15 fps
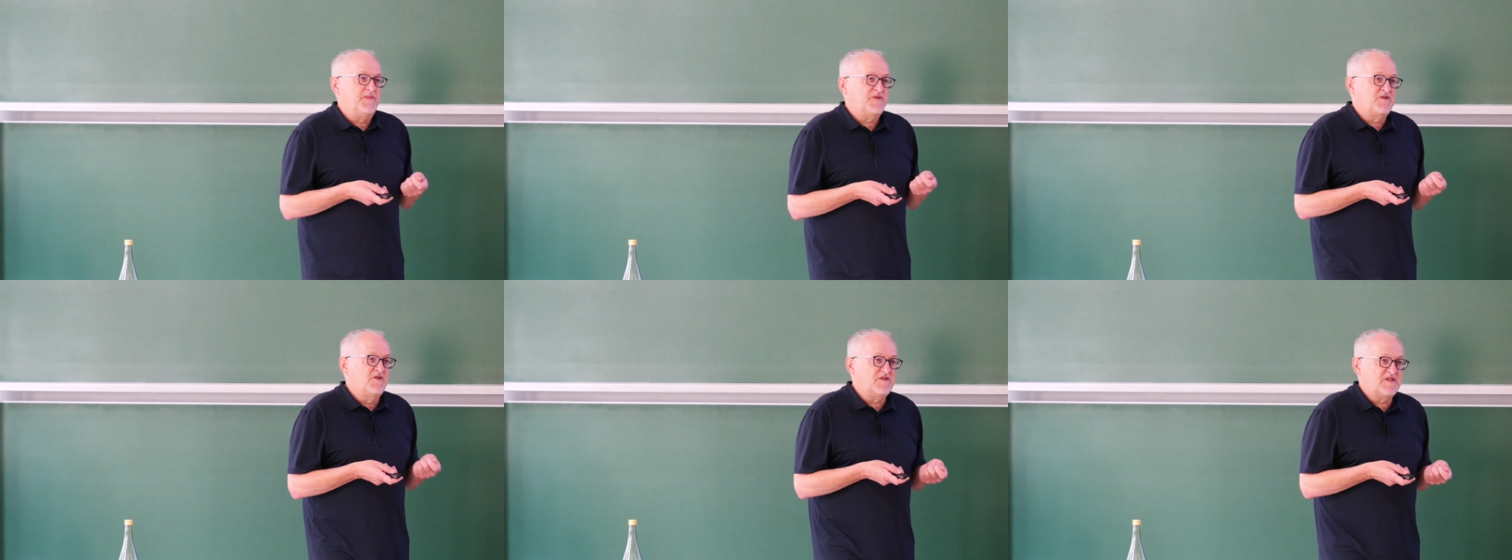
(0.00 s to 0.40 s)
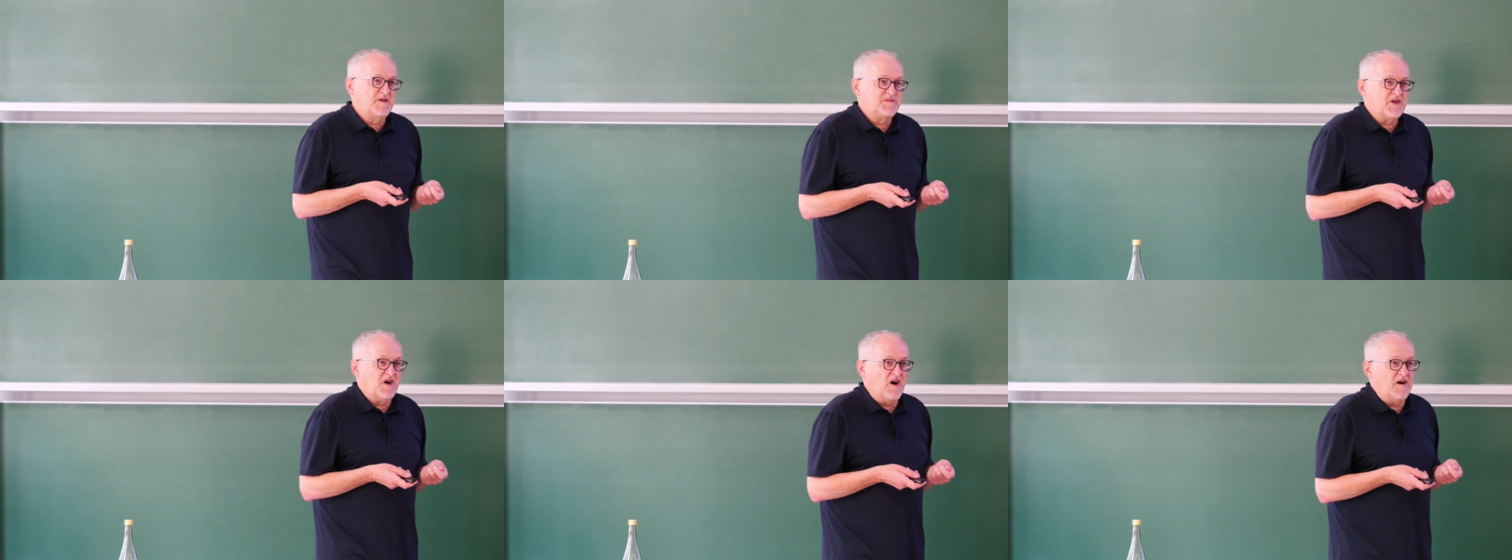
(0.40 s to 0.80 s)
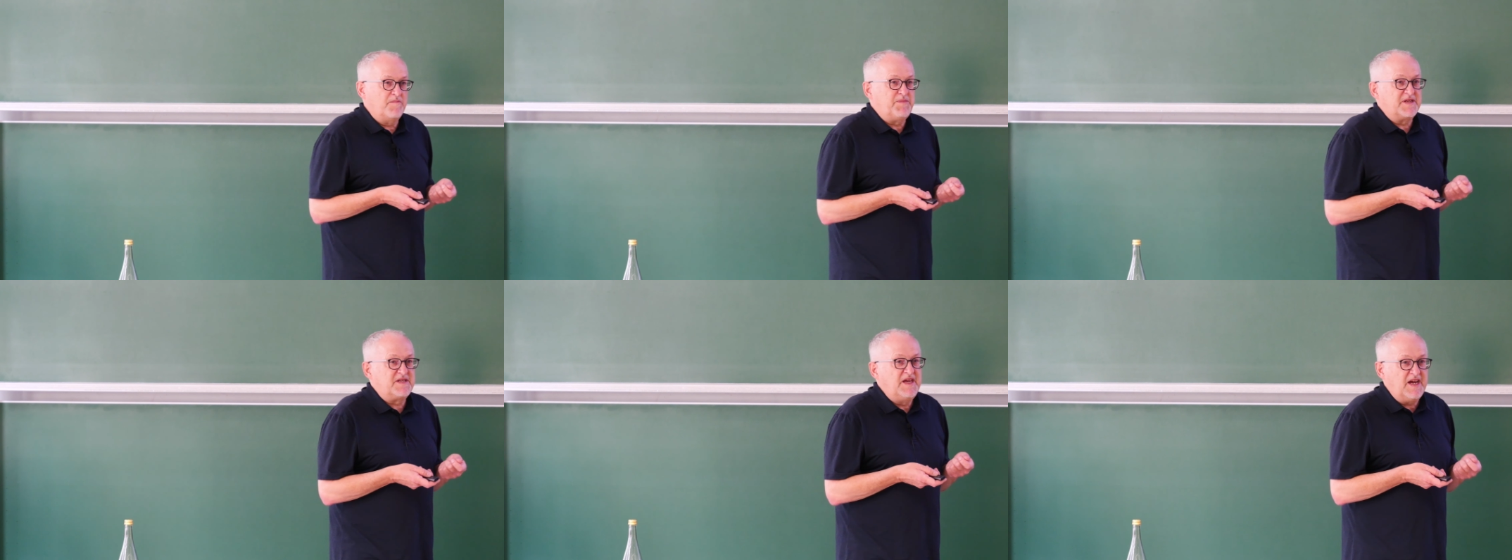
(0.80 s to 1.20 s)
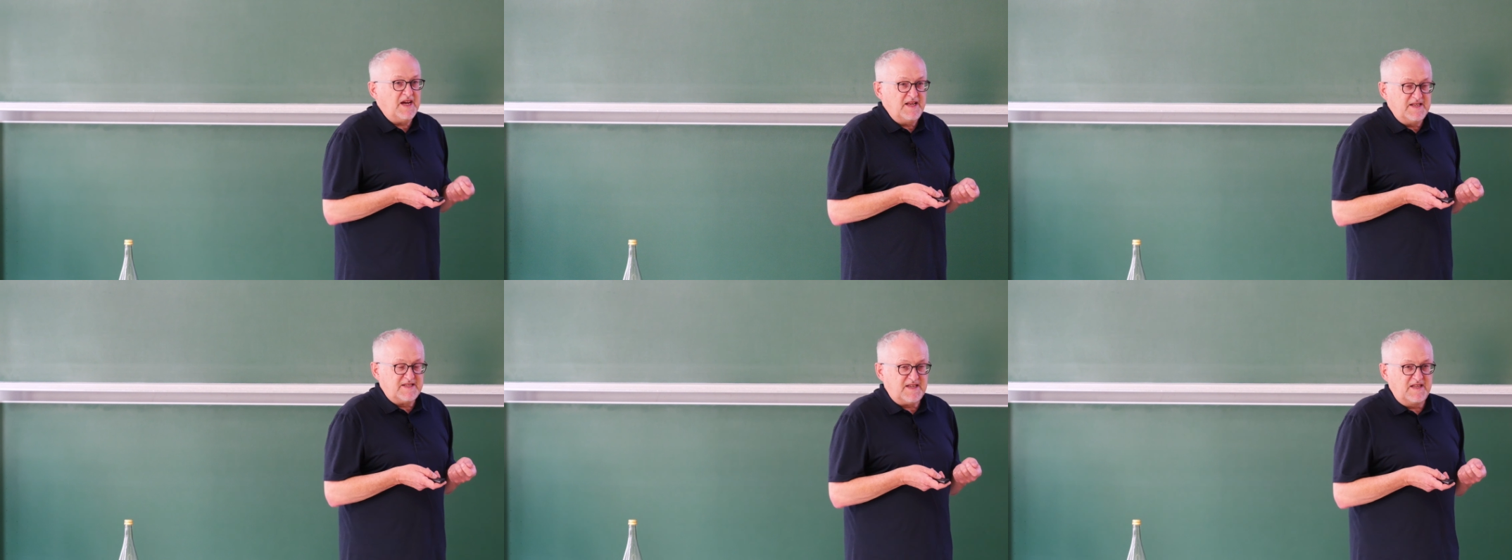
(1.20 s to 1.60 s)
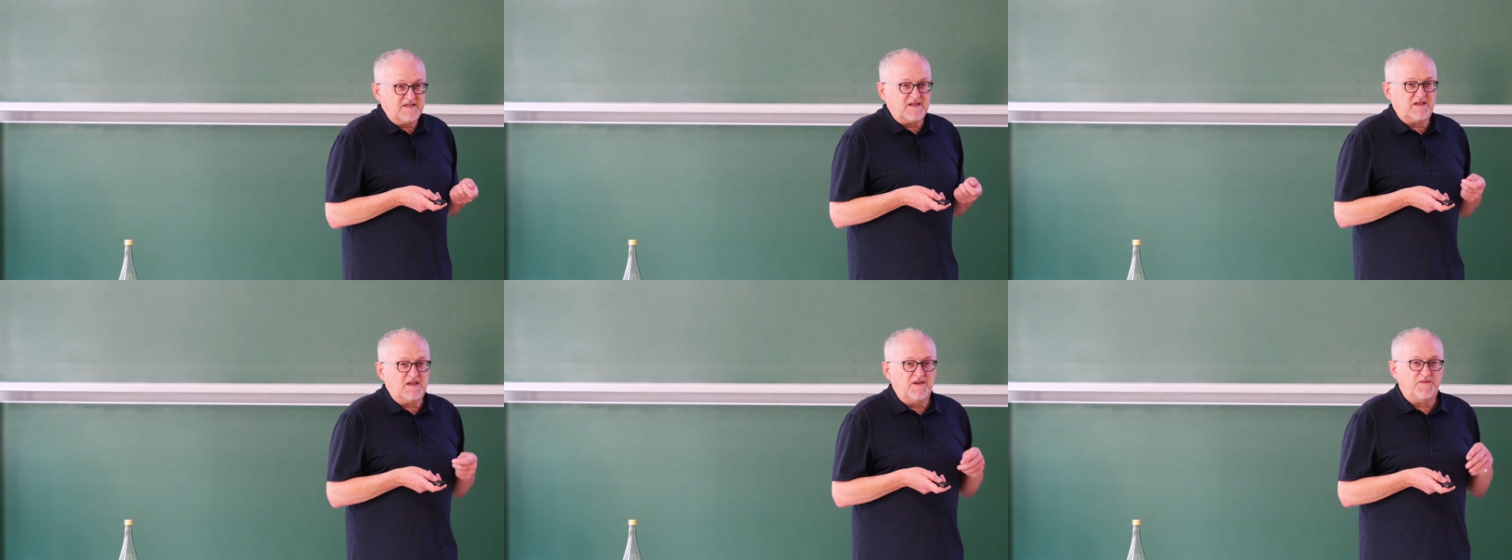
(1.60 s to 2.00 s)
systems are particularly
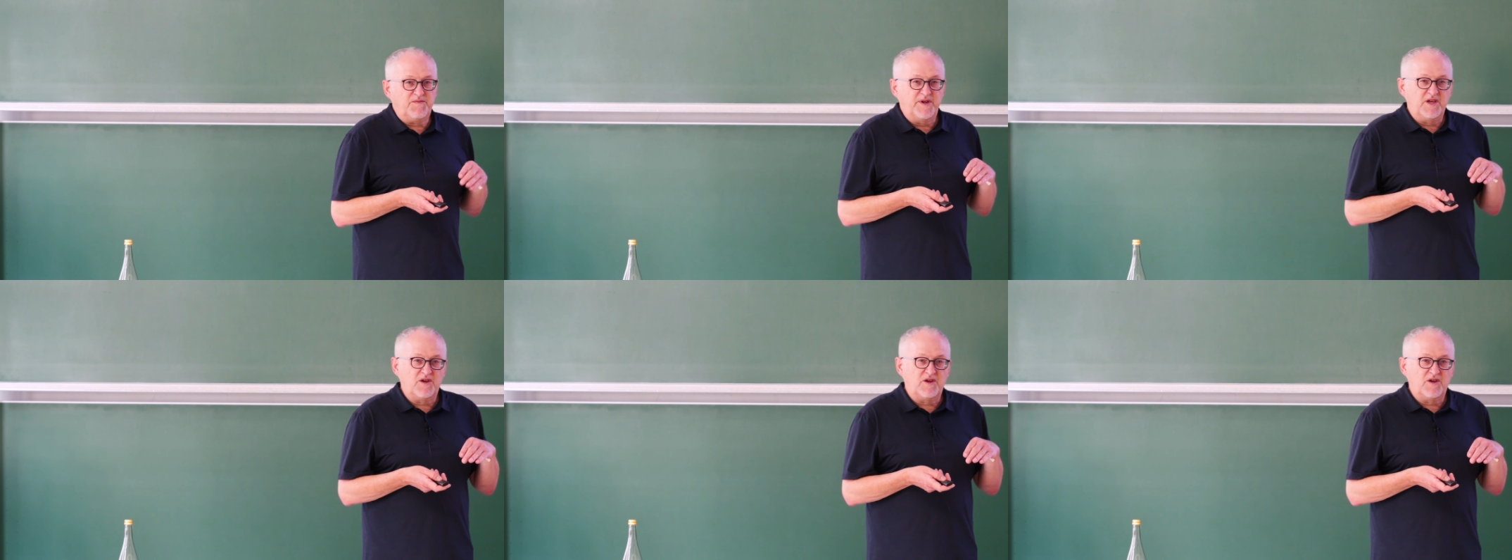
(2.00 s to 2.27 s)
sensitive when